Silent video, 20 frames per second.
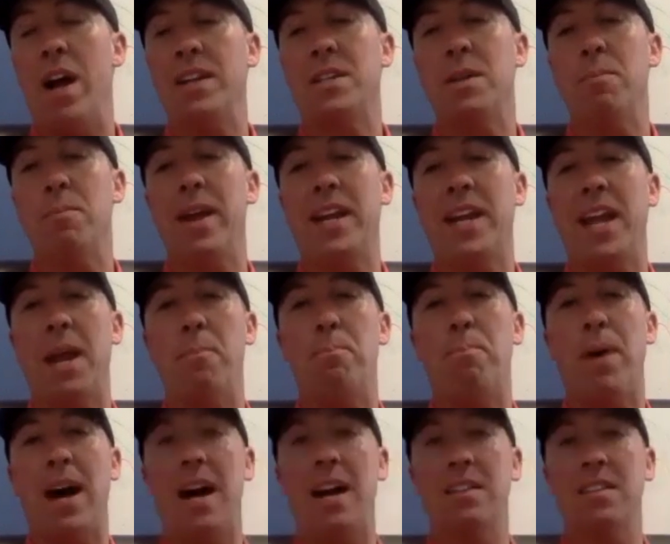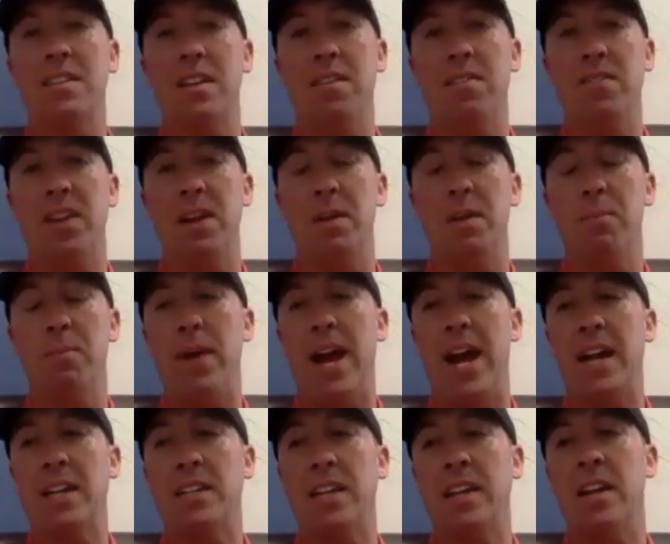make a positive
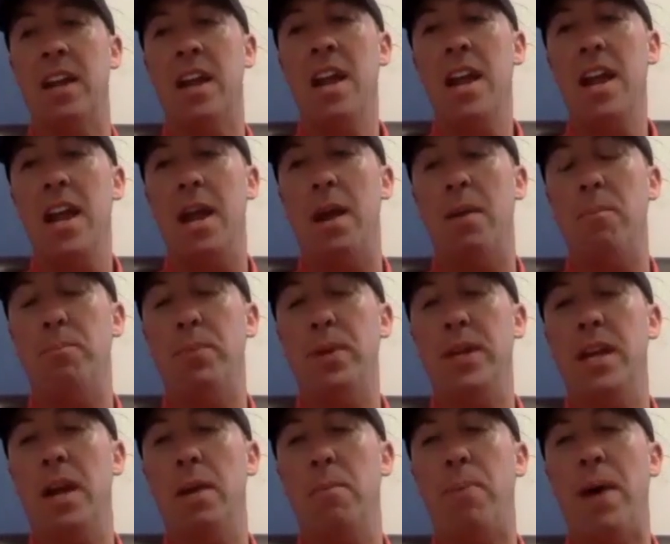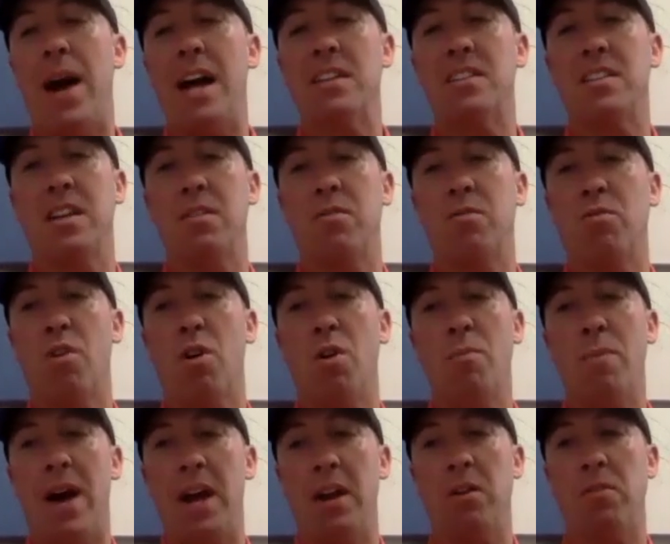impact and be a positive role
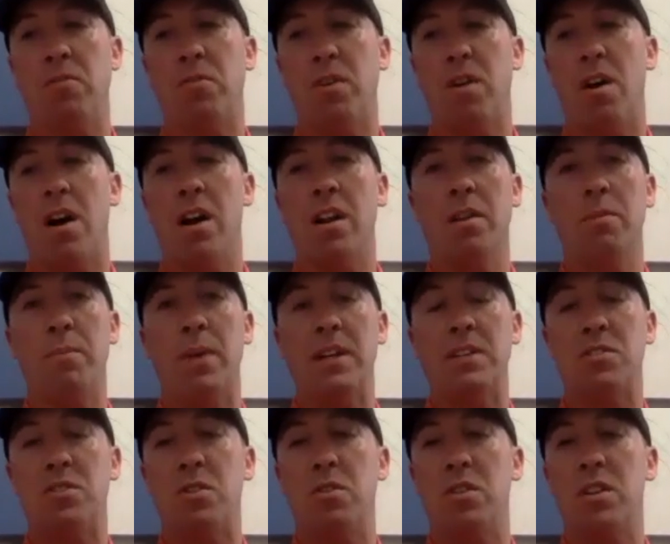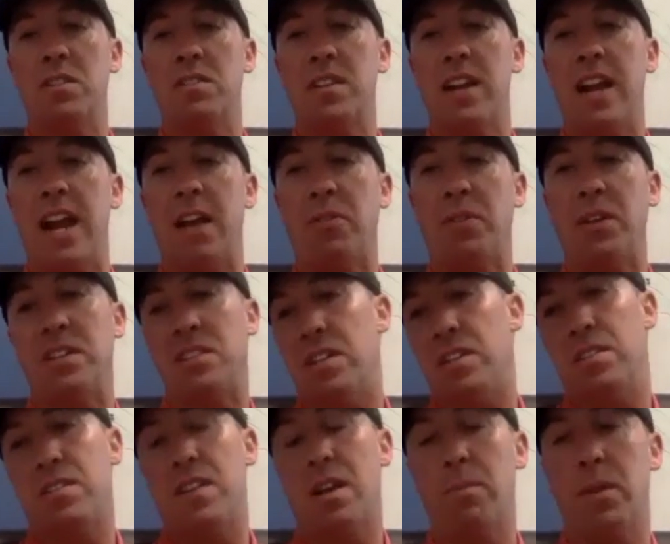model for all of my students and athletes,
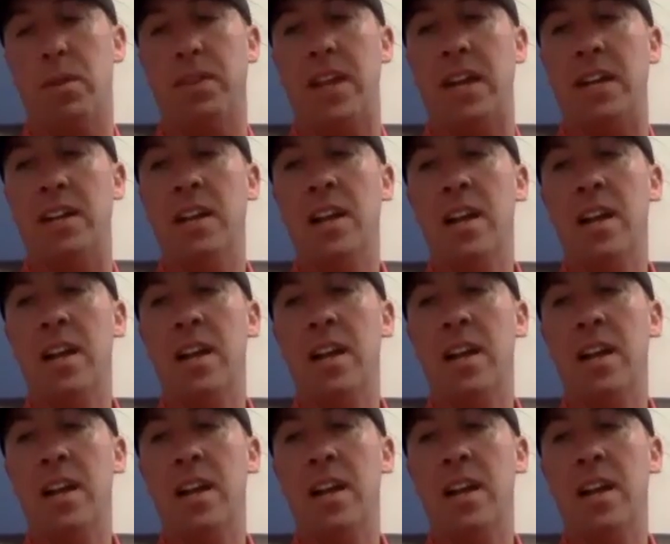and something that